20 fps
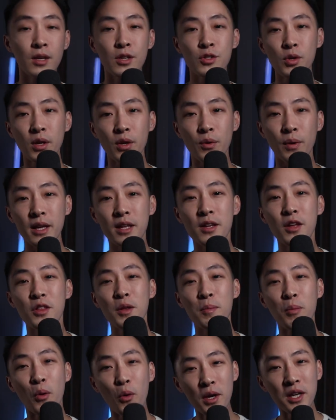So, anyway,
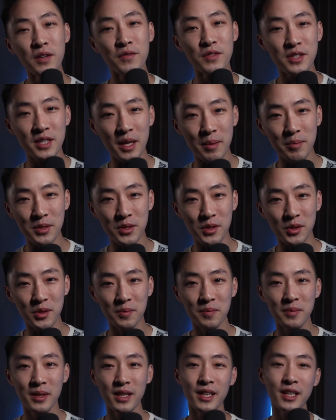the point of this
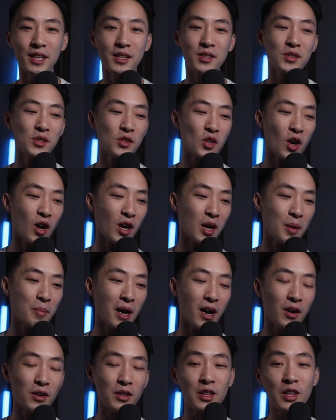episode is to talk
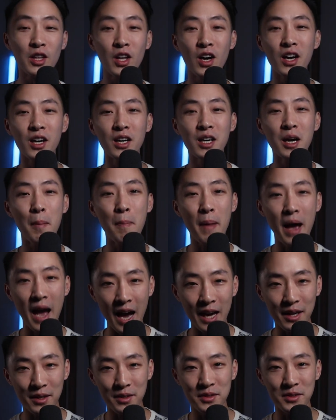about lung
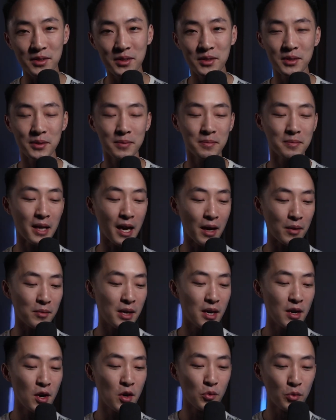patterns. Now,
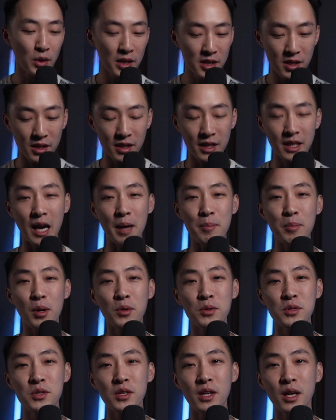recently I
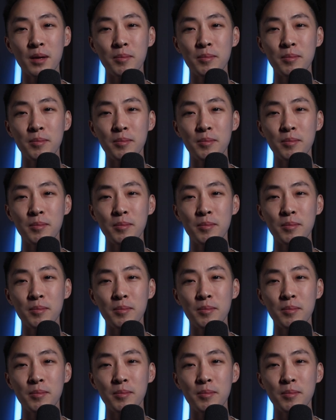posted